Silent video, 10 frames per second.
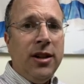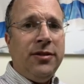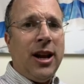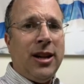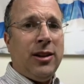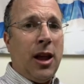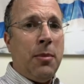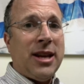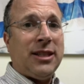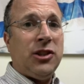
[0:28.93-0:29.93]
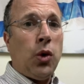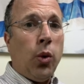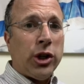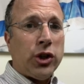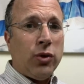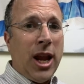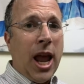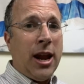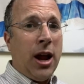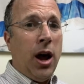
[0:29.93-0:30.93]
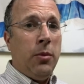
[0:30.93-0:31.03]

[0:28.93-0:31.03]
that Hamas is torturing and